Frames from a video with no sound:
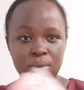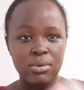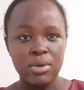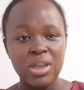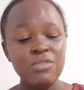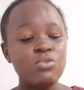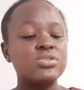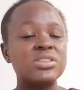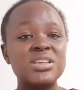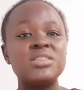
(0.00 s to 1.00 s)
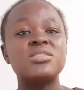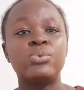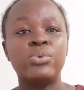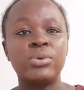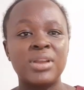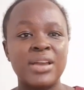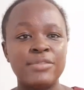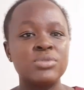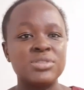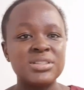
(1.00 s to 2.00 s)
If you see it in real life, you
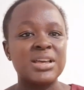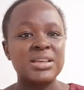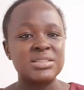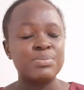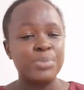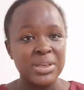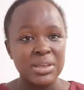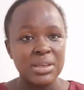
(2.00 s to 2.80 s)
see that it's big.